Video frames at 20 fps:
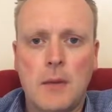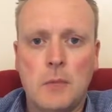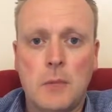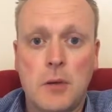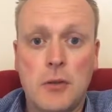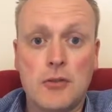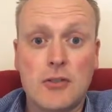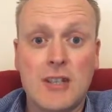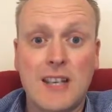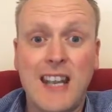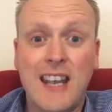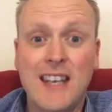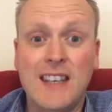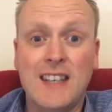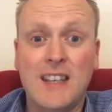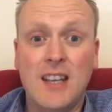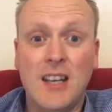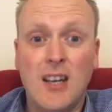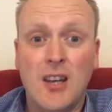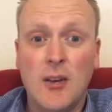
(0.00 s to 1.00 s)
Because
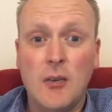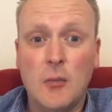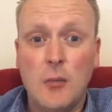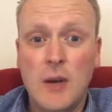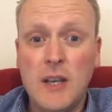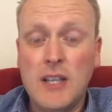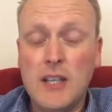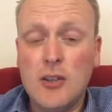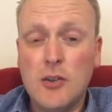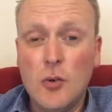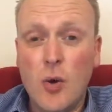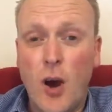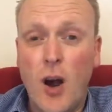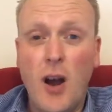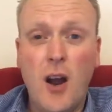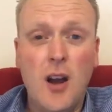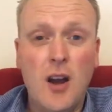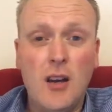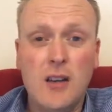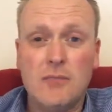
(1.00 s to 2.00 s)
again, when you
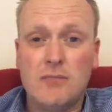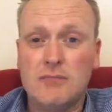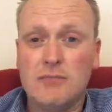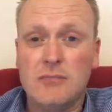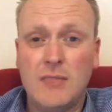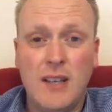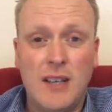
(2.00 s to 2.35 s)
are,